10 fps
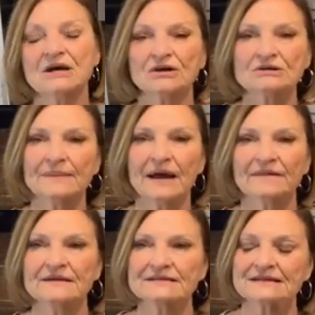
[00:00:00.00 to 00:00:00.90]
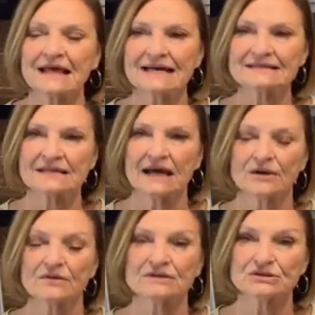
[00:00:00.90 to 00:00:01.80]
talked about this last
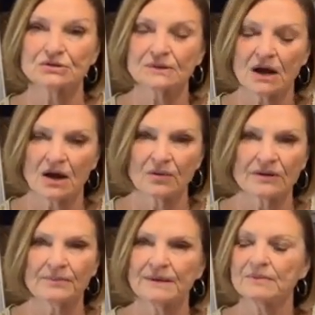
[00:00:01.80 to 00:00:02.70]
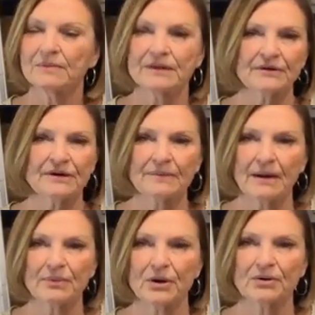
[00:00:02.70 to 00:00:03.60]
night on the Zoom call with the people that are in
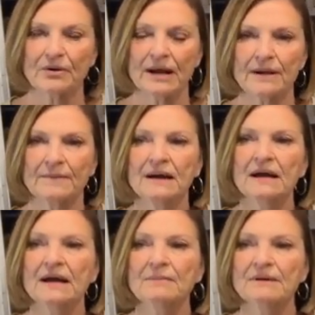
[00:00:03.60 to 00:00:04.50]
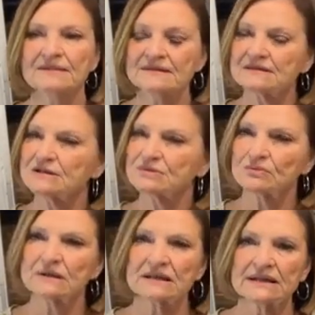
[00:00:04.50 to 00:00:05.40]
my program. But this is
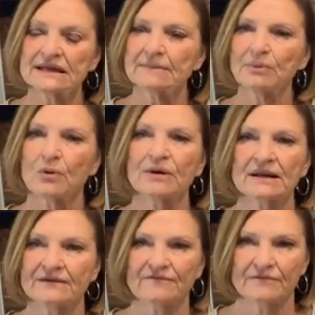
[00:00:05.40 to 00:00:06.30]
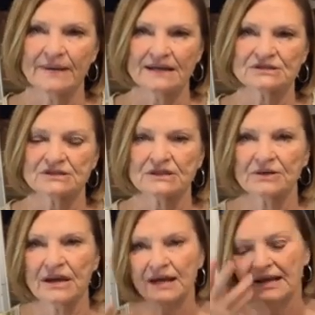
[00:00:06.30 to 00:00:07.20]
really important information,
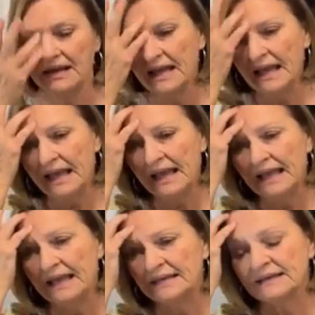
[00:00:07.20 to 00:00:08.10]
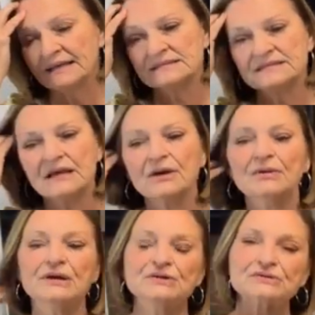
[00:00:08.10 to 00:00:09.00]
okay? And
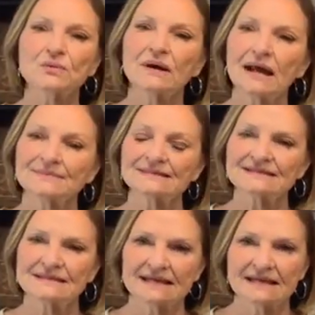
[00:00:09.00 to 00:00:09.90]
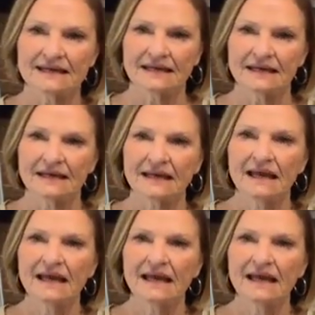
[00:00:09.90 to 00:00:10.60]
so here's what I'm seeing